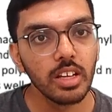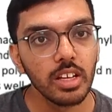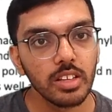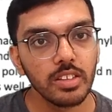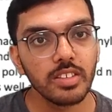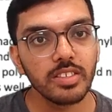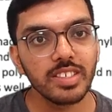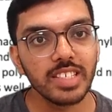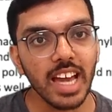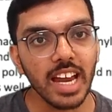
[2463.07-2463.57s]

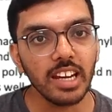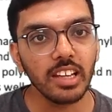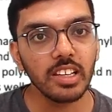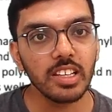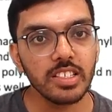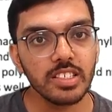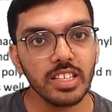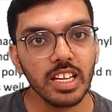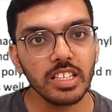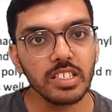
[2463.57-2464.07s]
the saddle
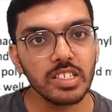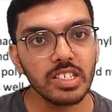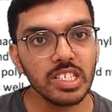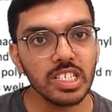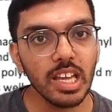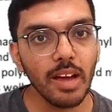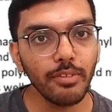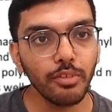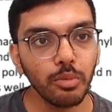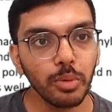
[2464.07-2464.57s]
is then
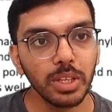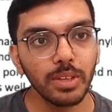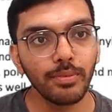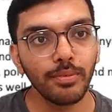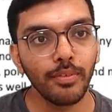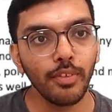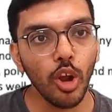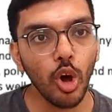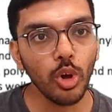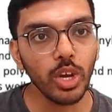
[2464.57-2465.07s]
stuffed with
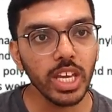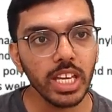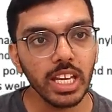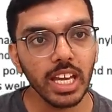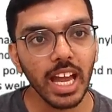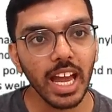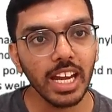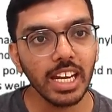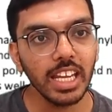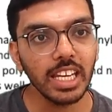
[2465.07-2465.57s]

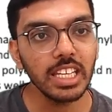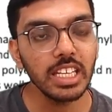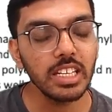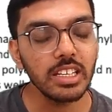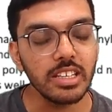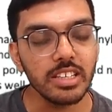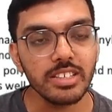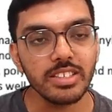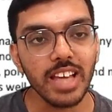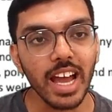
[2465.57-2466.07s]
flocking and any
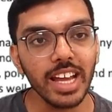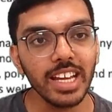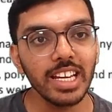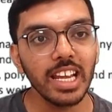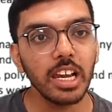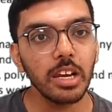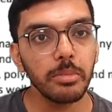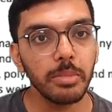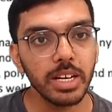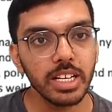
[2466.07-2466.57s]
design
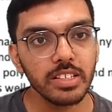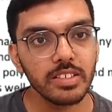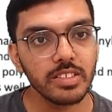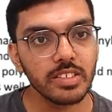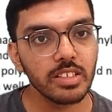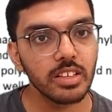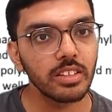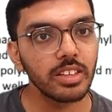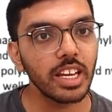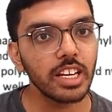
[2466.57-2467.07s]

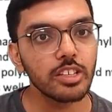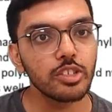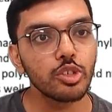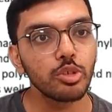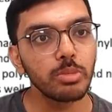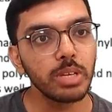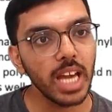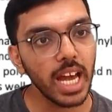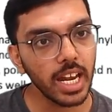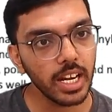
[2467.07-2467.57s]
elements that is to
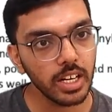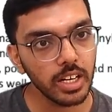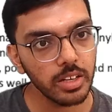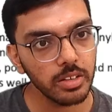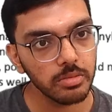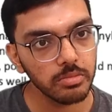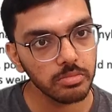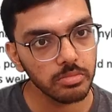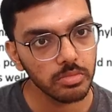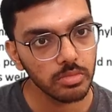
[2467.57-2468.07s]
be added.
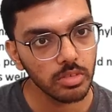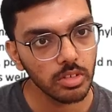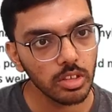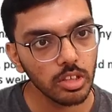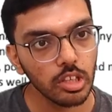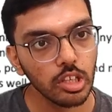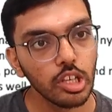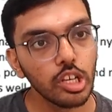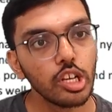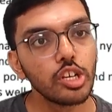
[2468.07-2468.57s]

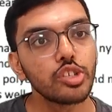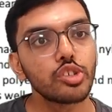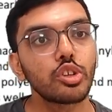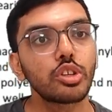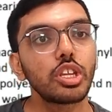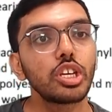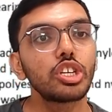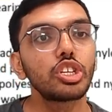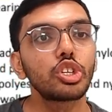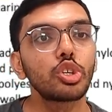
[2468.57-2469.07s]
So
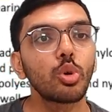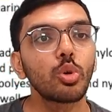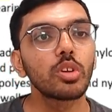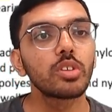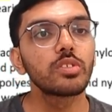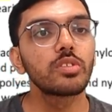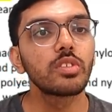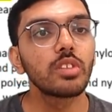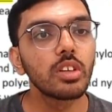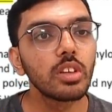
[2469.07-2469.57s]
this
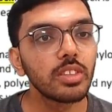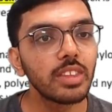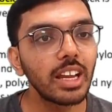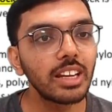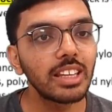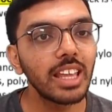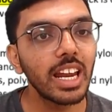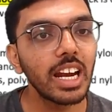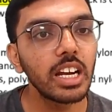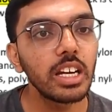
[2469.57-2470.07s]
shows
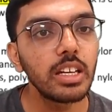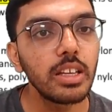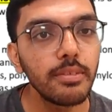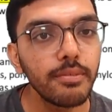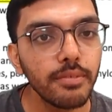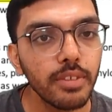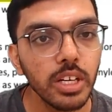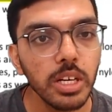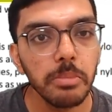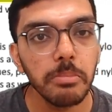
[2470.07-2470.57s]
that there are
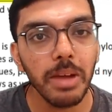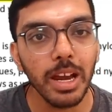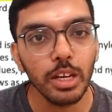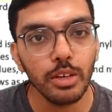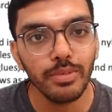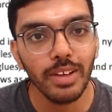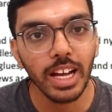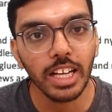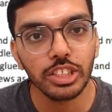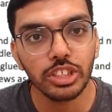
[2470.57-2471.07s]
different
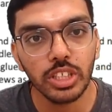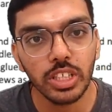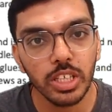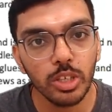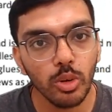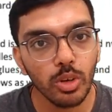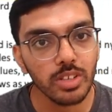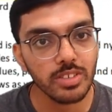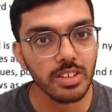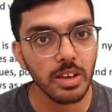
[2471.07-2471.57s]
manufacturing
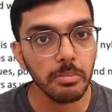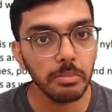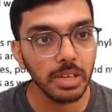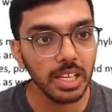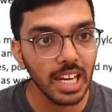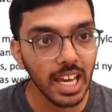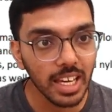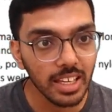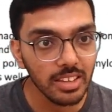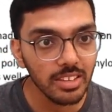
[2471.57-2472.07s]
or assembly
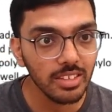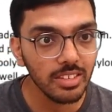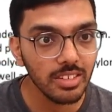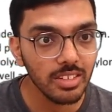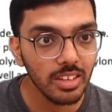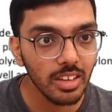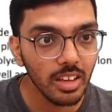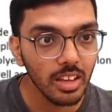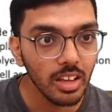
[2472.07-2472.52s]
lines,